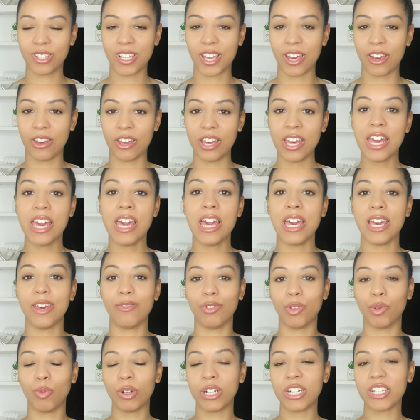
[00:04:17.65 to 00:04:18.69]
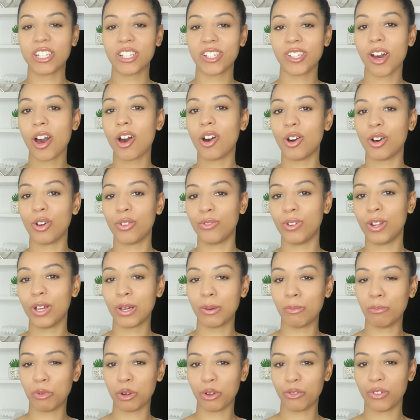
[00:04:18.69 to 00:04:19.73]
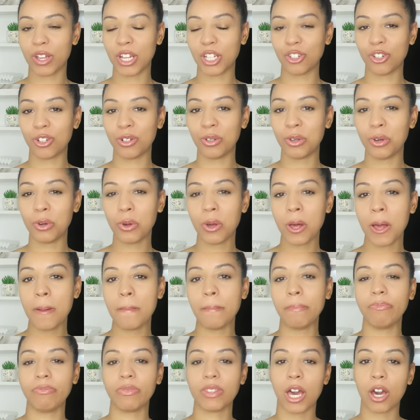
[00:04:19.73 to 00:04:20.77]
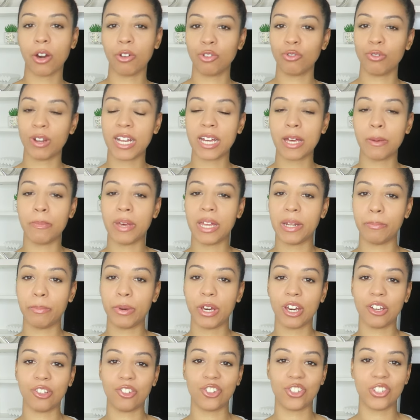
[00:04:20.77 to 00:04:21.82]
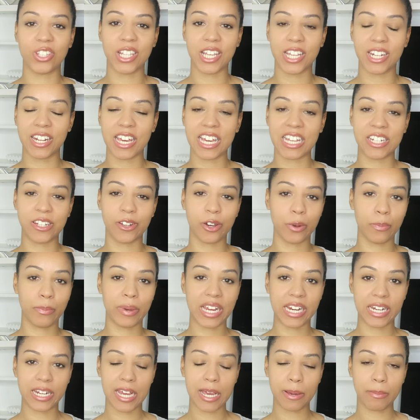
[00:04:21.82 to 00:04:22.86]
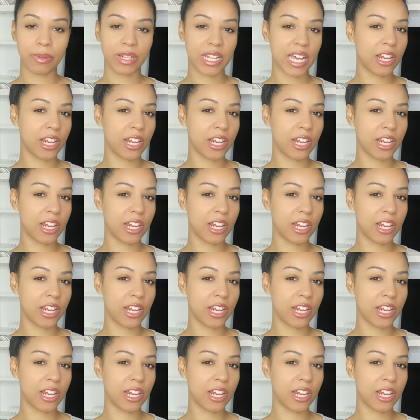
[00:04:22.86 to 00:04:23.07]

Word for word: So, if you want to start off looking professional, I would recommend purchasing a domain name.